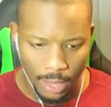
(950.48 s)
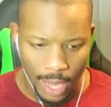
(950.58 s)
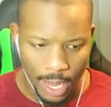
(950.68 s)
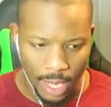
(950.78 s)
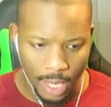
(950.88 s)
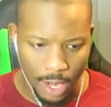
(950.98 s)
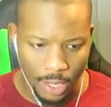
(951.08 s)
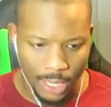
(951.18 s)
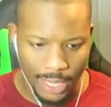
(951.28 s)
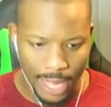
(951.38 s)
There you go.
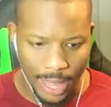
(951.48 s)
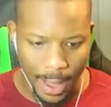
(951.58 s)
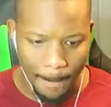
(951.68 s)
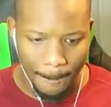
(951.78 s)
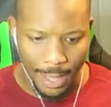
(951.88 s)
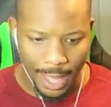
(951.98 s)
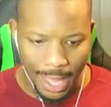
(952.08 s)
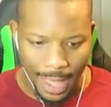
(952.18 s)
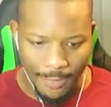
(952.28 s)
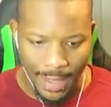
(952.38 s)
You stay there.
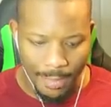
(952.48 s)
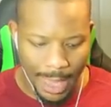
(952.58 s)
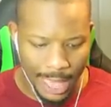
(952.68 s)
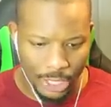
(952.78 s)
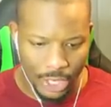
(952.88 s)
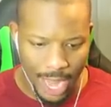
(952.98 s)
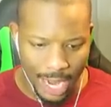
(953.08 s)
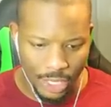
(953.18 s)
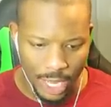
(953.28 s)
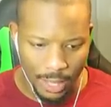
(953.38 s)
If I manage to
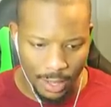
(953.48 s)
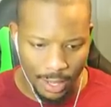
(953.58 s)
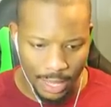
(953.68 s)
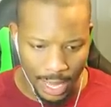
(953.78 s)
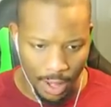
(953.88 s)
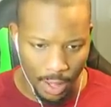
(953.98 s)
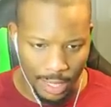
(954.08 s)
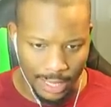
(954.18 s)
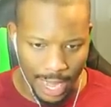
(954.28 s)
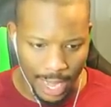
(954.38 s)
actually get all these